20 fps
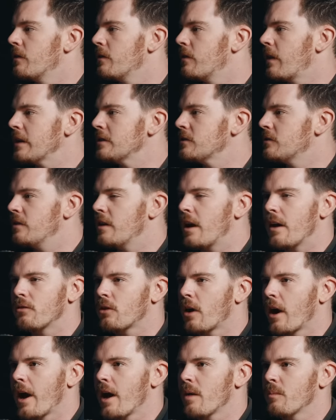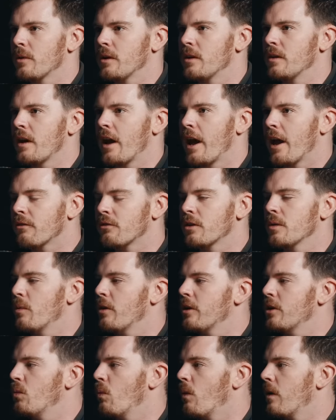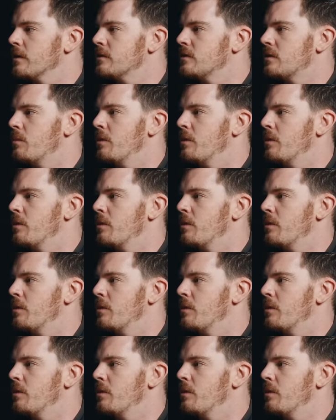That's never happened. Everybody wants to